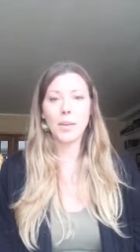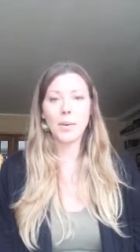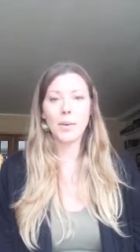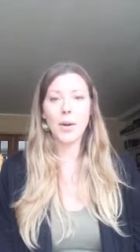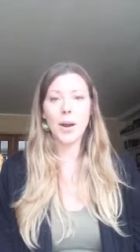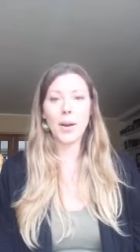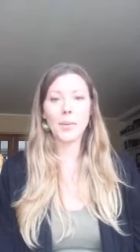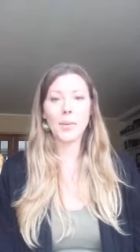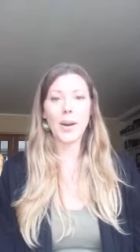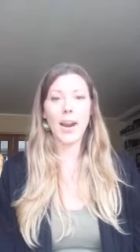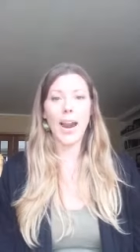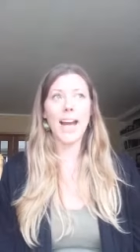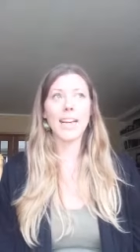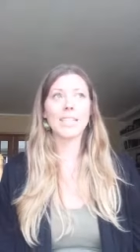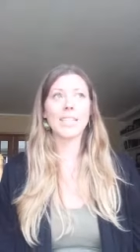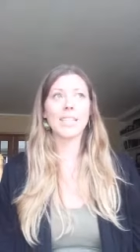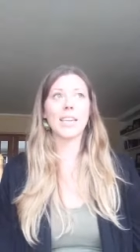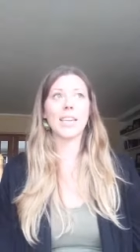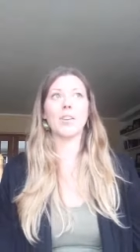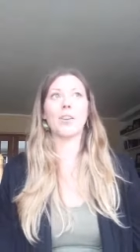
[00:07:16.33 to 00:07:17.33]
what we're
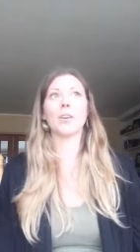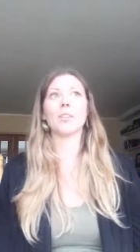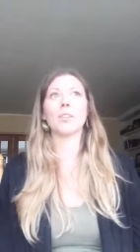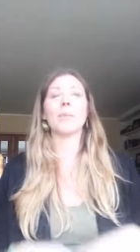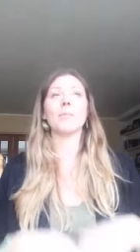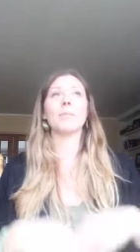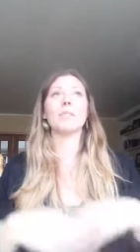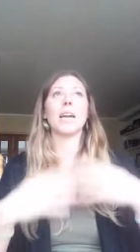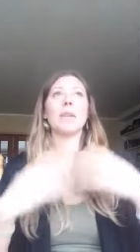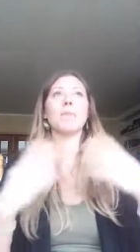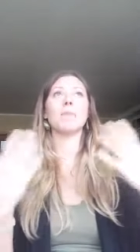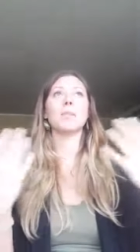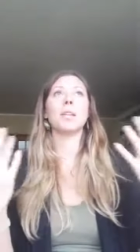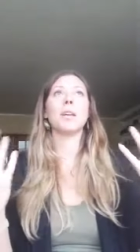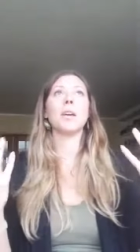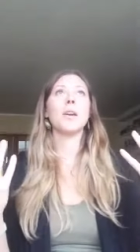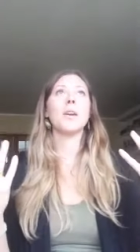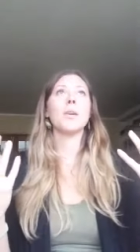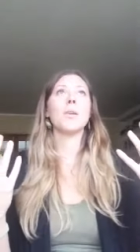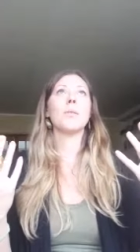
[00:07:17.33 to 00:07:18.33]
asking or sometimes
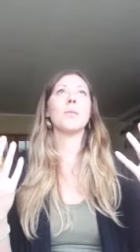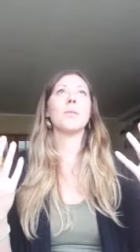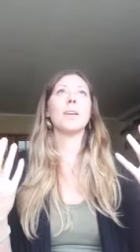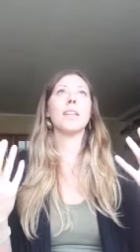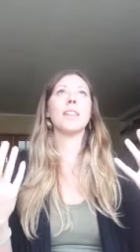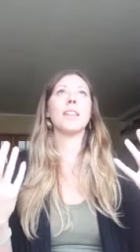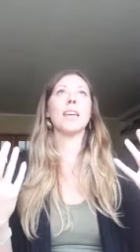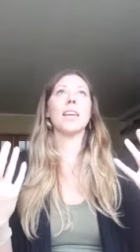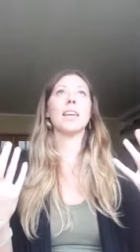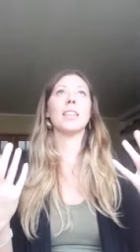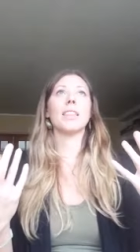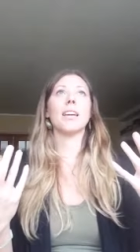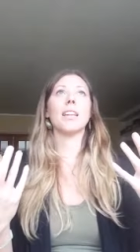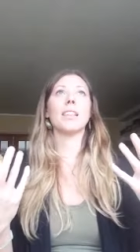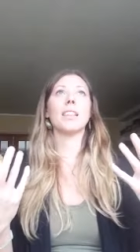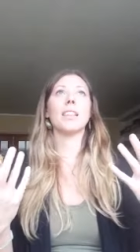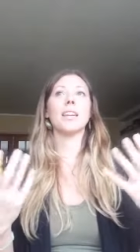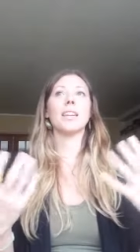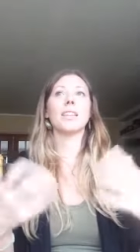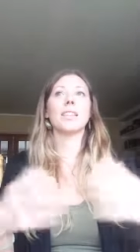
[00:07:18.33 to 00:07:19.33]
we think
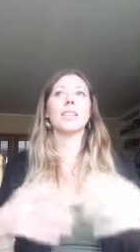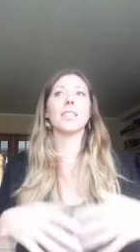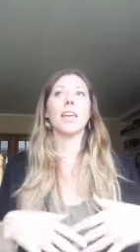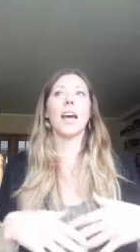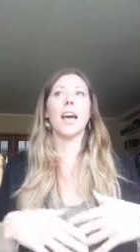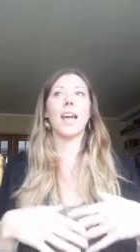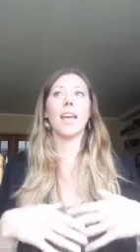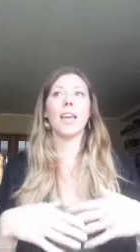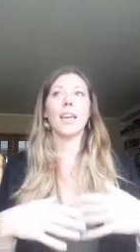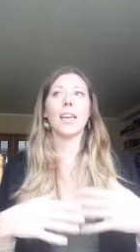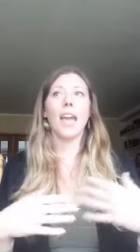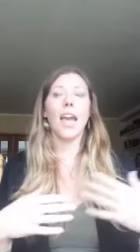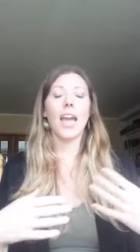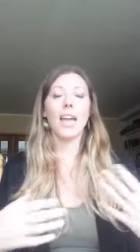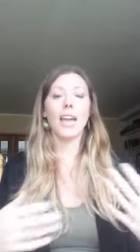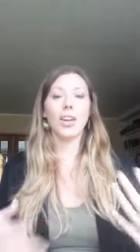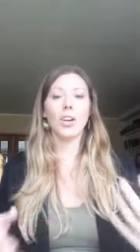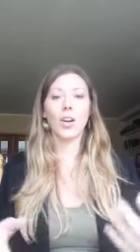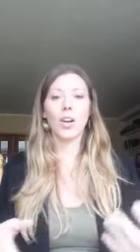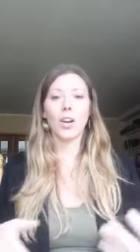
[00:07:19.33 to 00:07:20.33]
that things like
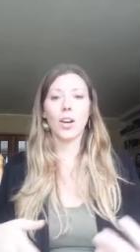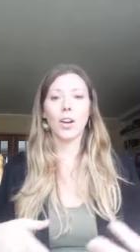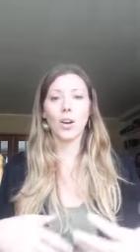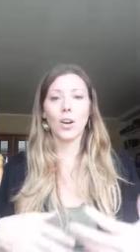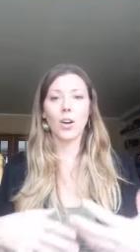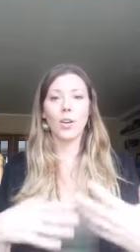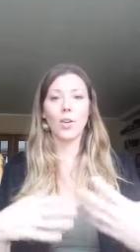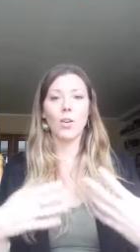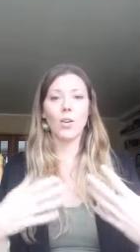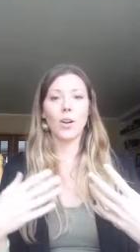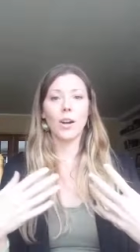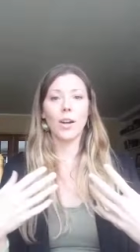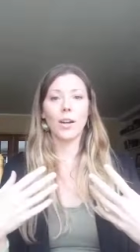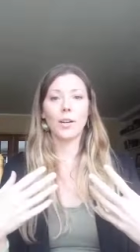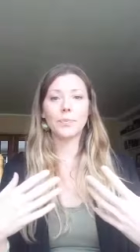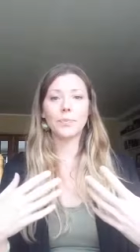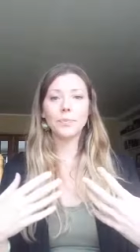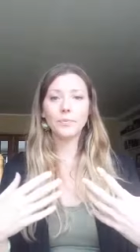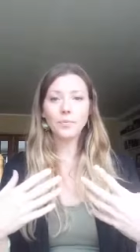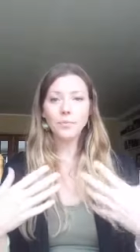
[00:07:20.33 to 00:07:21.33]
anger
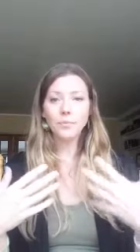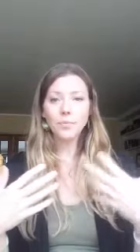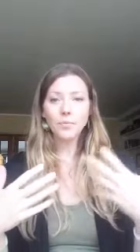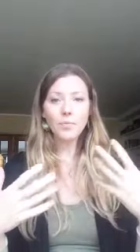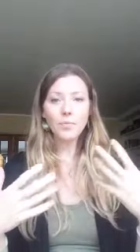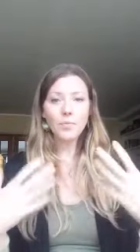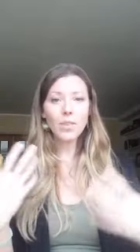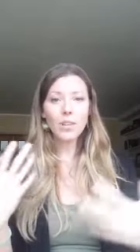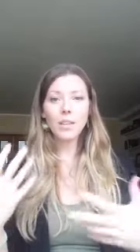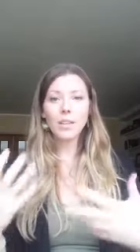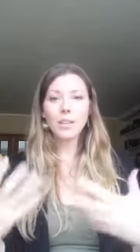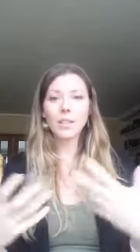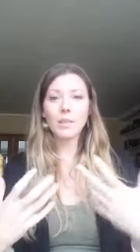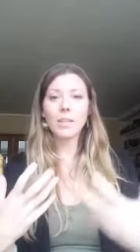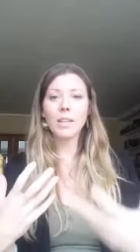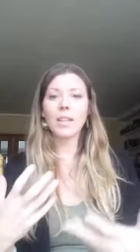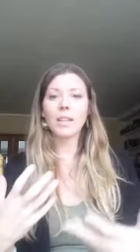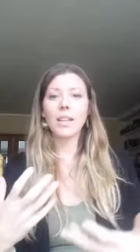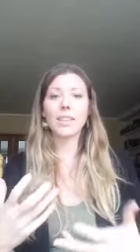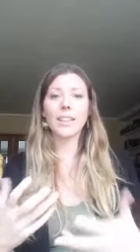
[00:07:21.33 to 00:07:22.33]
or
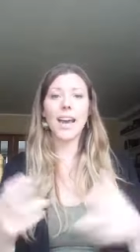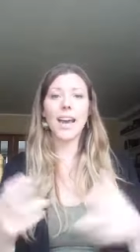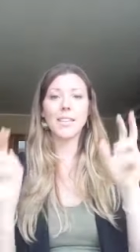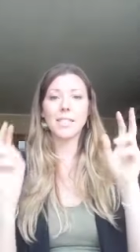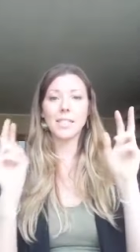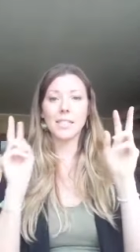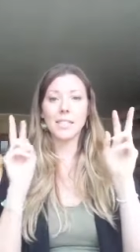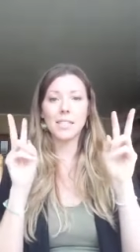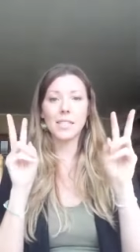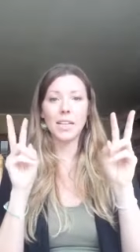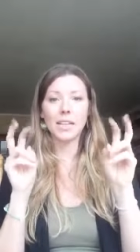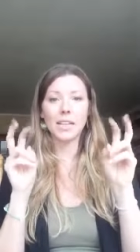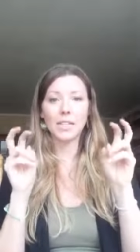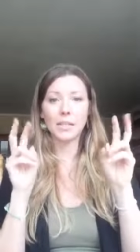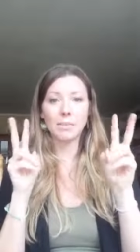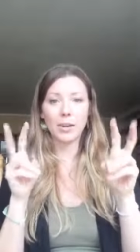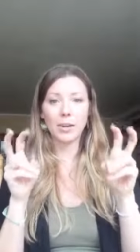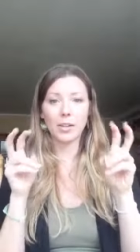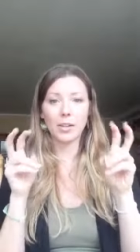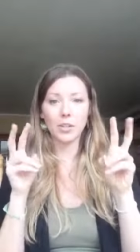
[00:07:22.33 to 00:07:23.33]
something like that isn't a
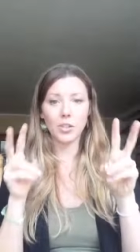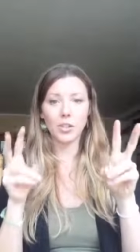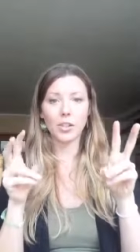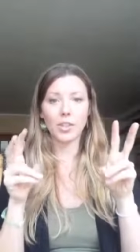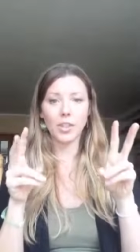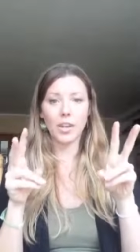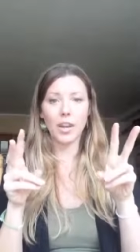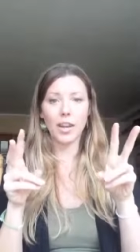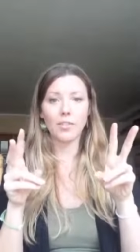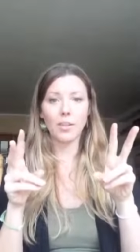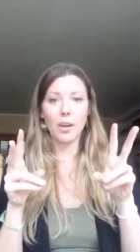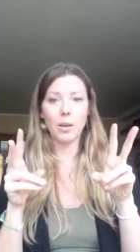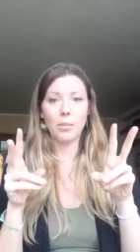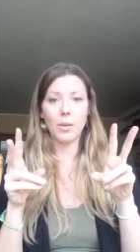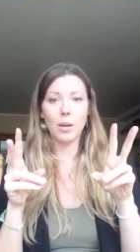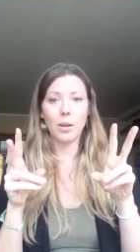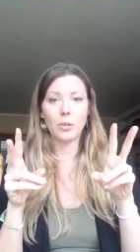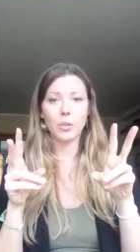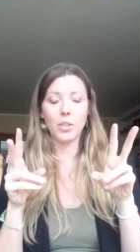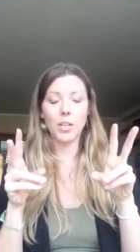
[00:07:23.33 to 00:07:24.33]
spiritual enough
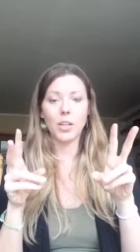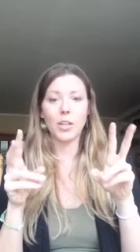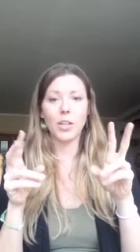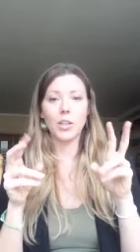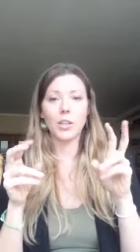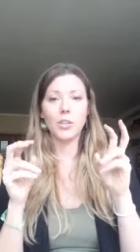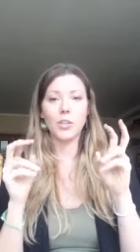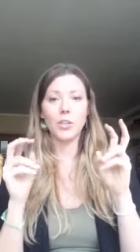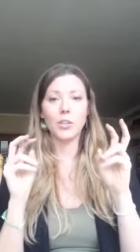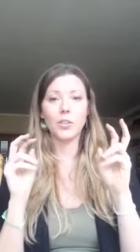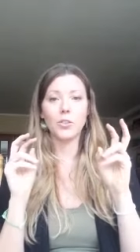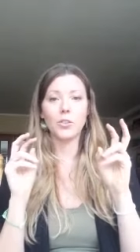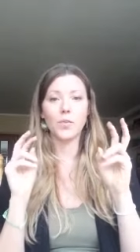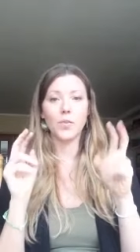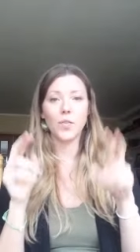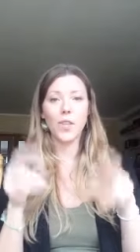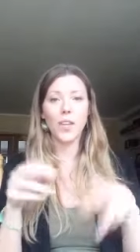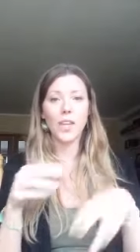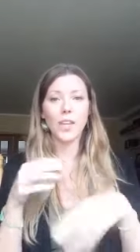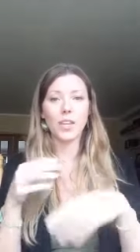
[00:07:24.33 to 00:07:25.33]
emotion to
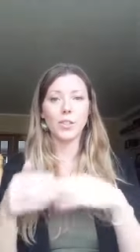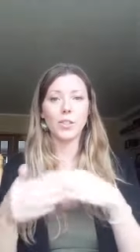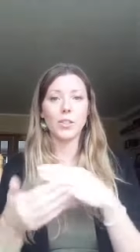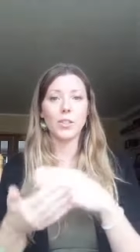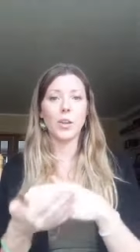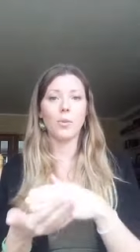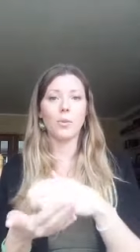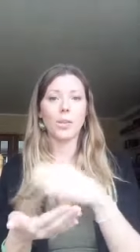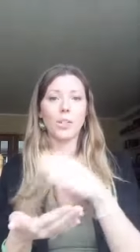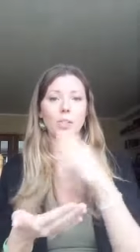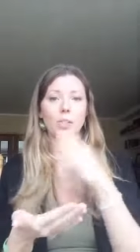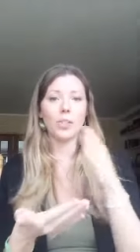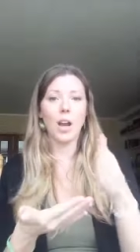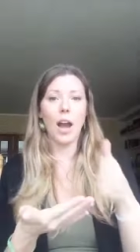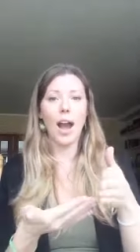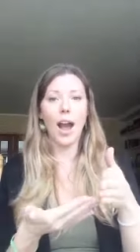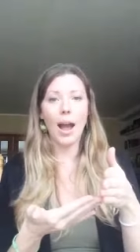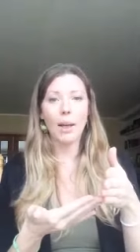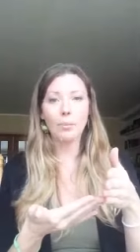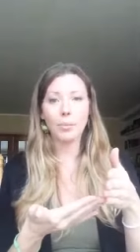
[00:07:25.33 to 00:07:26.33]
feel so we
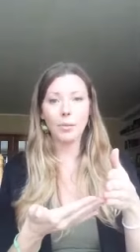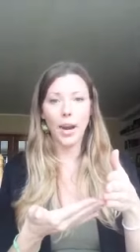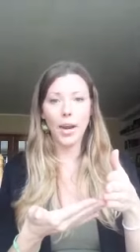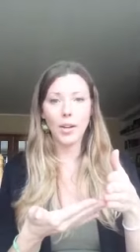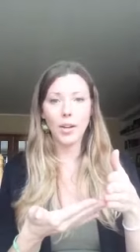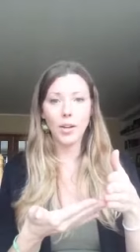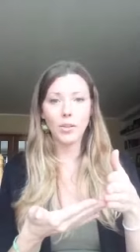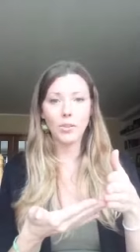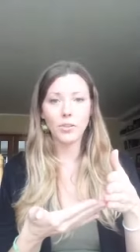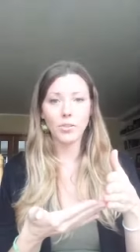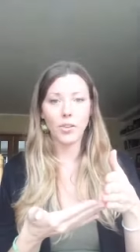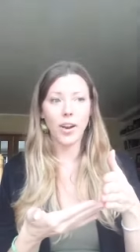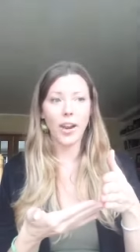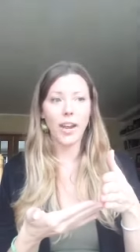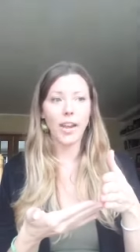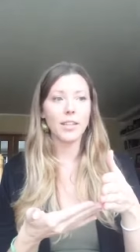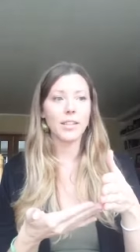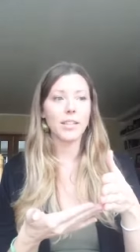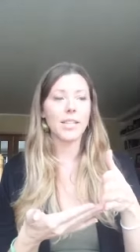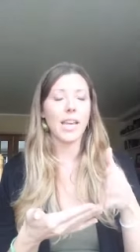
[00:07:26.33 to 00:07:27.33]
hop right over
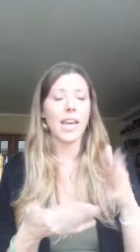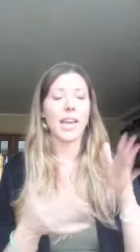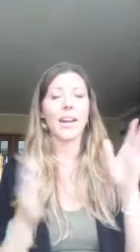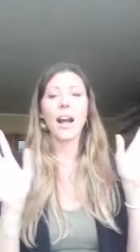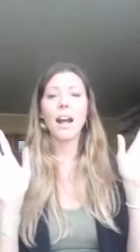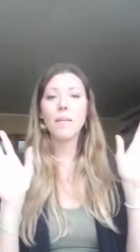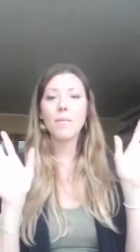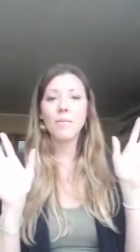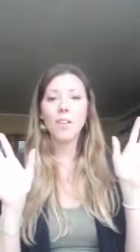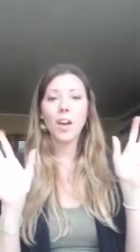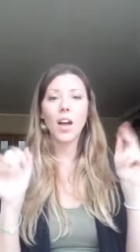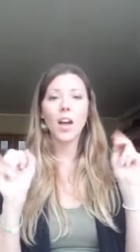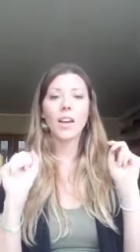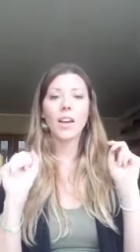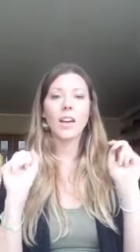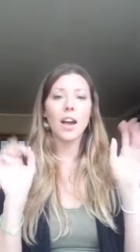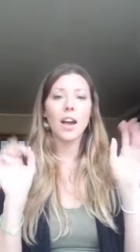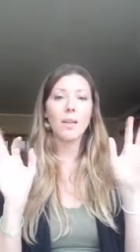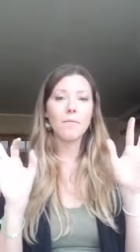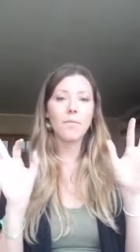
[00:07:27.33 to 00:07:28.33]
it saying i'm
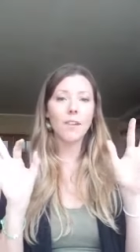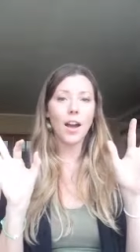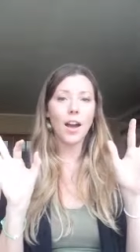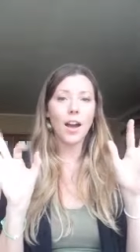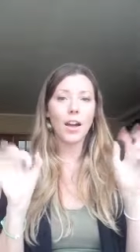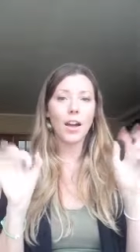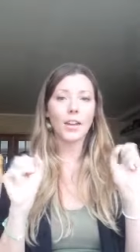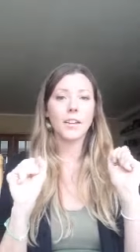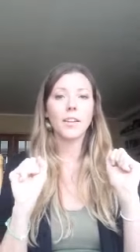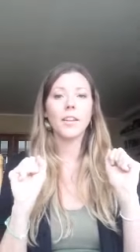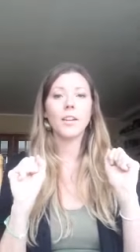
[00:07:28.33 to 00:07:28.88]
fine i'm fine